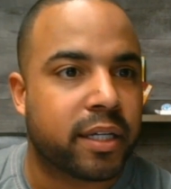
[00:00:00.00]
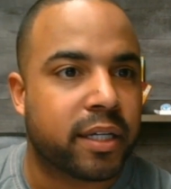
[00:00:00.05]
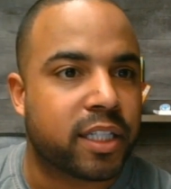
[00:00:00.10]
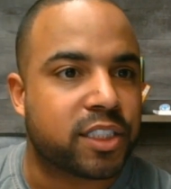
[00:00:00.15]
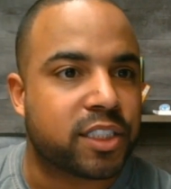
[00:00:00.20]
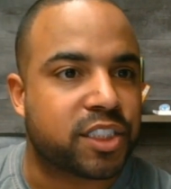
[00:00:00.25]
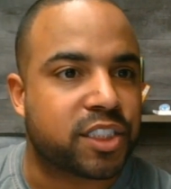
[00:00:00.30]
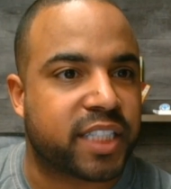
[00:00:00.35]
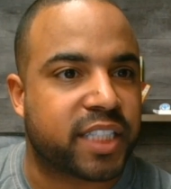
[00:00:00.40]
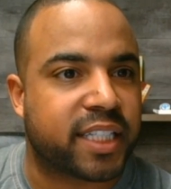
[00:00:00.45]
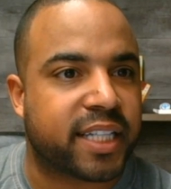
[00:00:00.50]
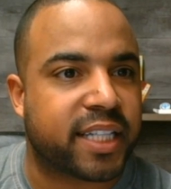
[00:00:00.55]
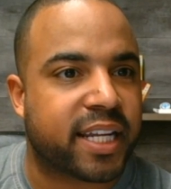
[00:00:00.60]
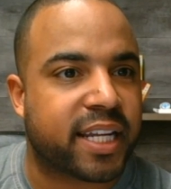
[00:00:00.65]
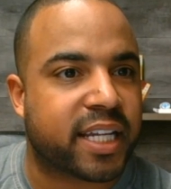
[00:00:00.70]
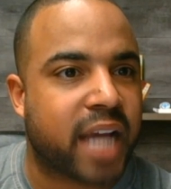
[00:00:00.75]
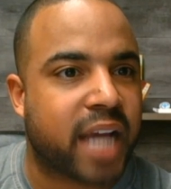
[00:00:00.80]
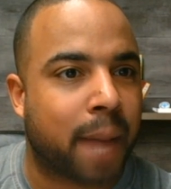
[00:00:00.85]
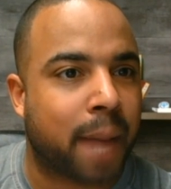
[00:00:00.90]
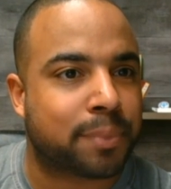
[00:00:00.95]
Shit that
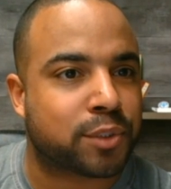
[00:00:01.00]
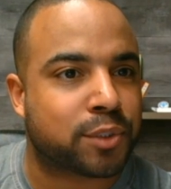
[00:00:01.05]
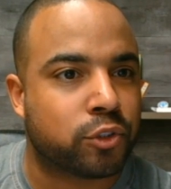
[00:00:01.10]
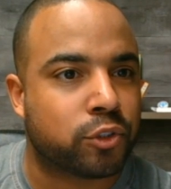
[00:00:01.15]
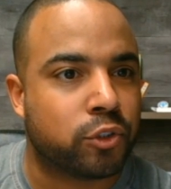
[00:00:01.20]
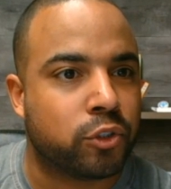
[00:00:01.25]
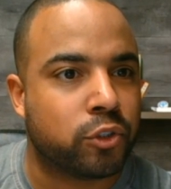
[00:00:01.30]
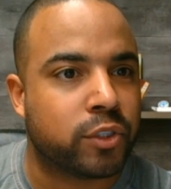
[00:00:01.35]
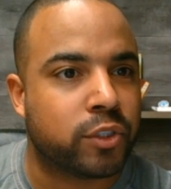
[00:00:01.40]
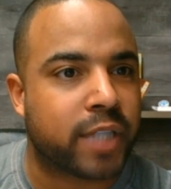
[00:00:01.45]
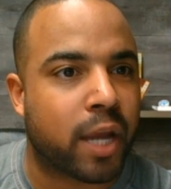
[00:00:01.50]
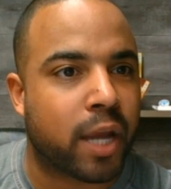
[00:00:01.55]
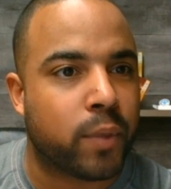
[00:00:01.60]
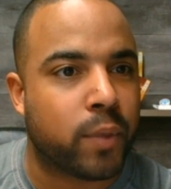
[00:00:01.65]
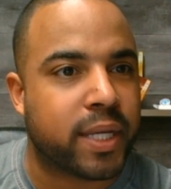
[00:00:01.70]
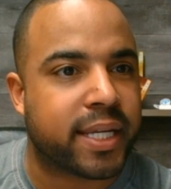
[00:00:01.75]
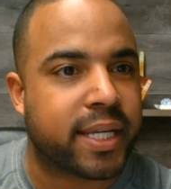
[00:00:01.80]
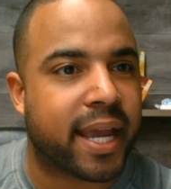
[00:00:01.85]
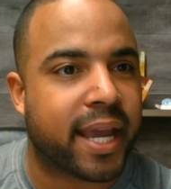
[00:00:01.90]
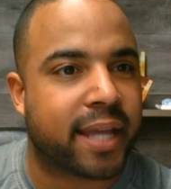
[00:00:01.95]
the cops do that
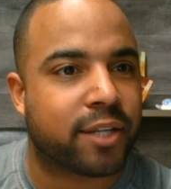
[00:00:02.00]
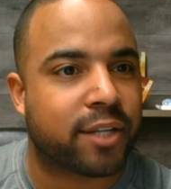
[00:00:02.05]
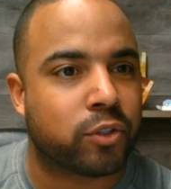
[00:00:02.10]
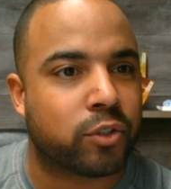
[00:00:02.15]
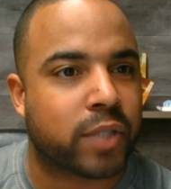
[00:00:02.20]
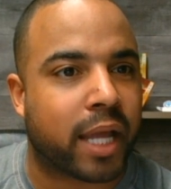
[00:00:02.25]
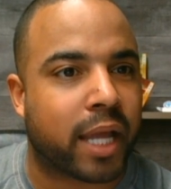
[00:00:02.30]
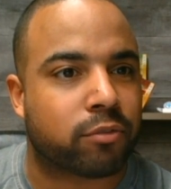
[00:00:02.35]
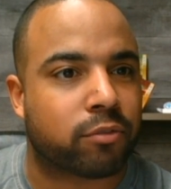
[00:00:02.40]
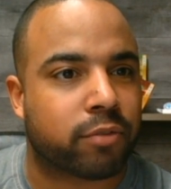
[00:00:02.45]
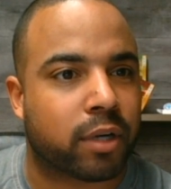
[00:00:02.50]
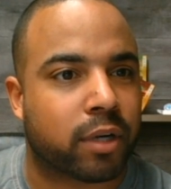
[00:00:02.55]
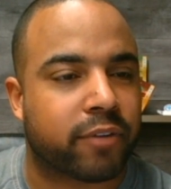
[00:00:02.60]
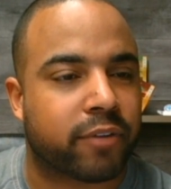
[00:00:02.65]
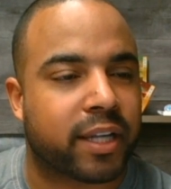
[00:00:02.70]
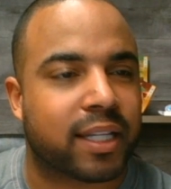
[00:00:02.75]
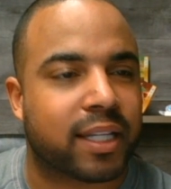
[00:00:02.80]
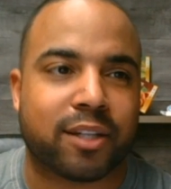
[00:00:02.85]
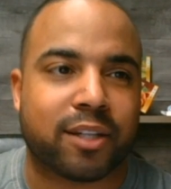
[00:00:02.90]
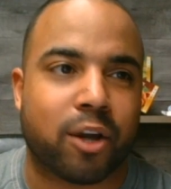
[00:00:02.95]
we can't do, like run
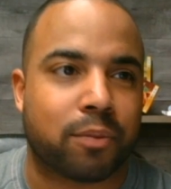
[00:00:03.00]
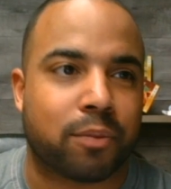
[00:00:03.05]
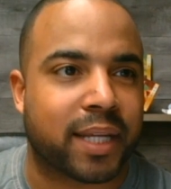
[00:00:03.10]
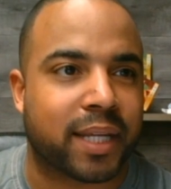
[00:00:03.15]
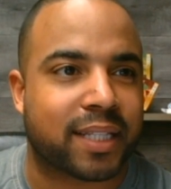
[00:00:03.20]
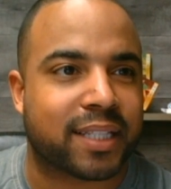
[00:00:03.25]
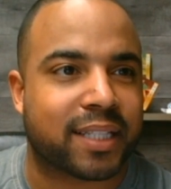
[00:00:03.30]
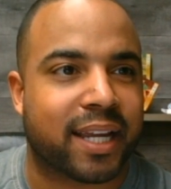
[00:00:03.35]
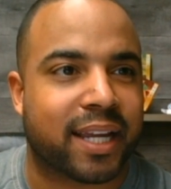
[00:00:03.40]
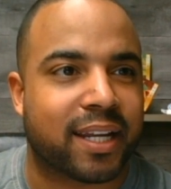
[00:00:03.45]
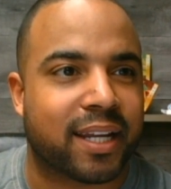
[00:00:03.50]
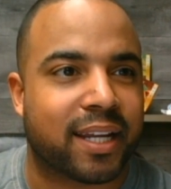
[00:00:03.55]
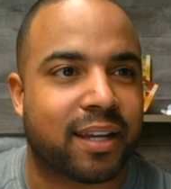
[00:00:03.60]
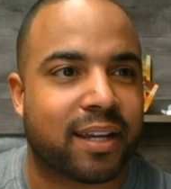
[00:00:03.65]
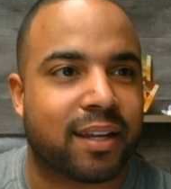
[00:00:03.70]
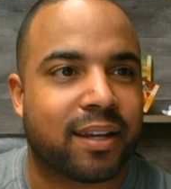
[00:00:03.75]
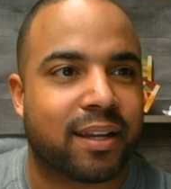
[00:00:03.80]
rail. Nope, that ain't it.